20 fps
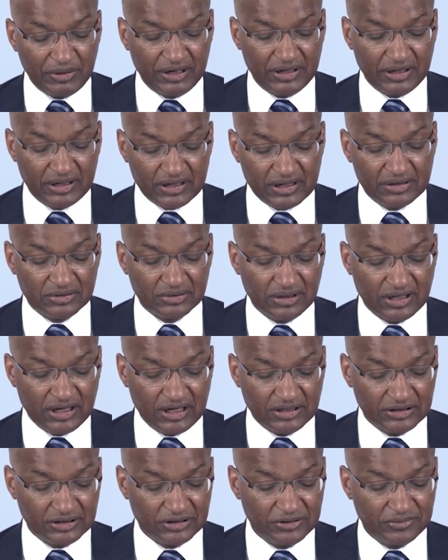around
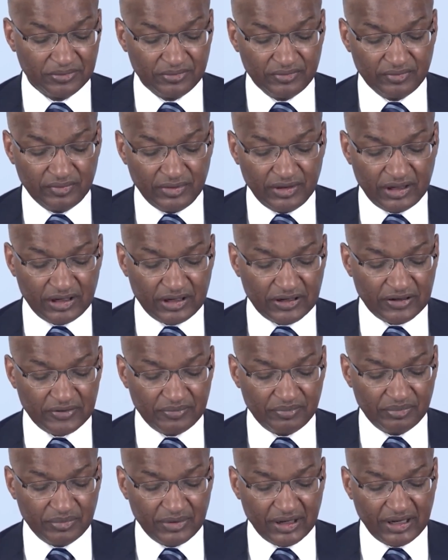that.
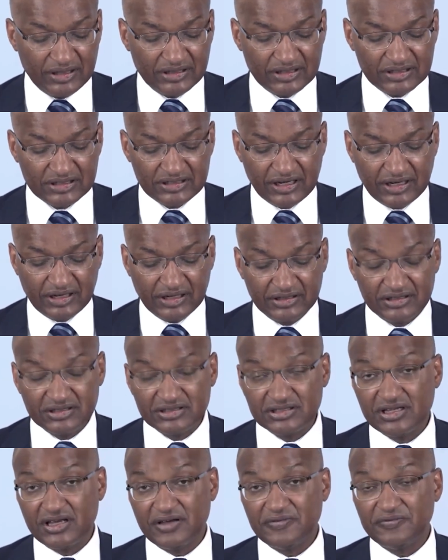And the second is
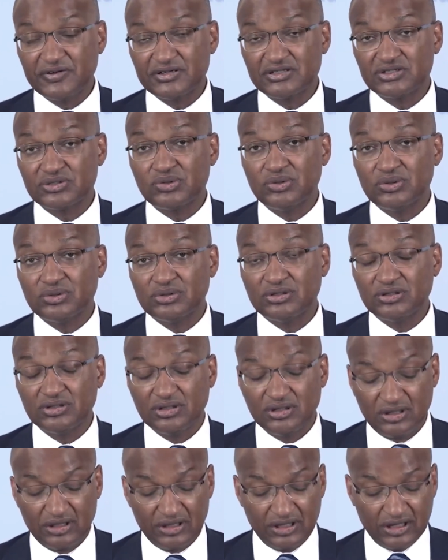the FX code
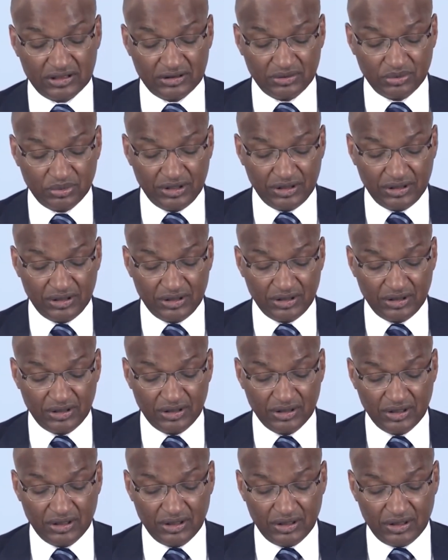that we
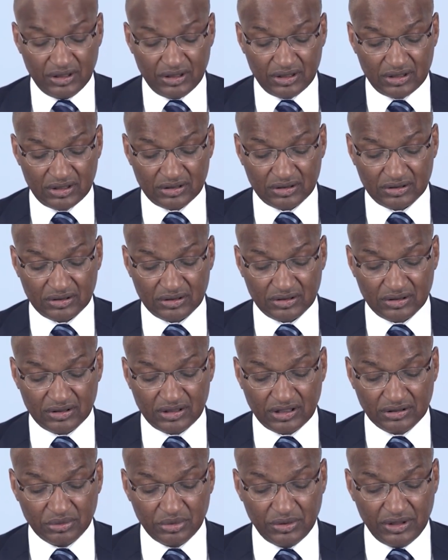
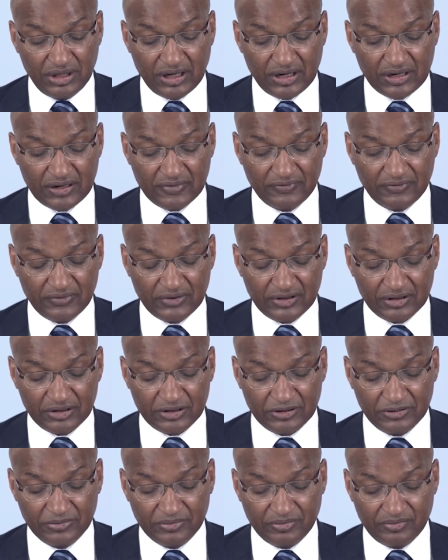have.
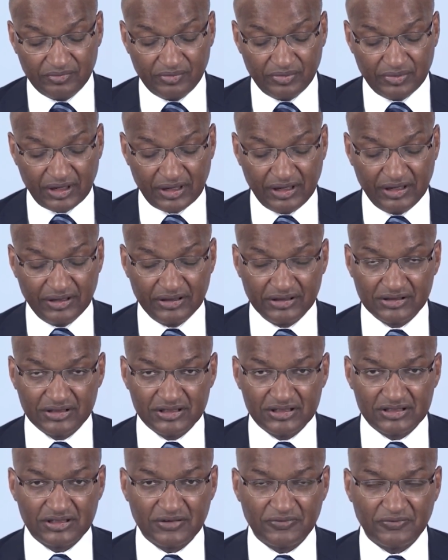Again, it
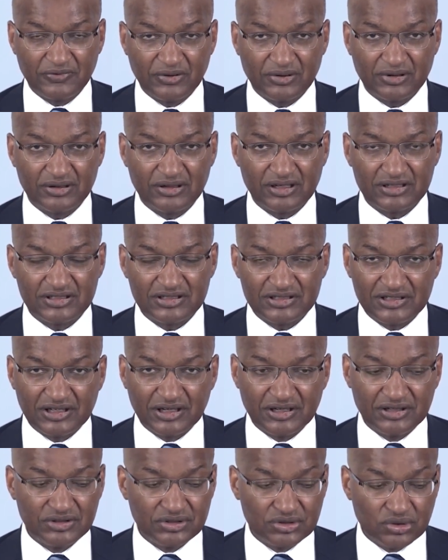is the foreign
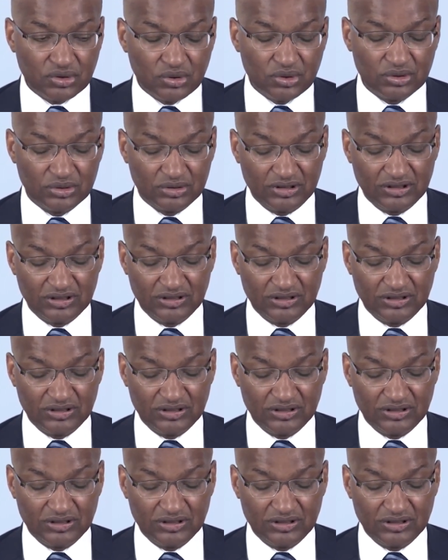exchange code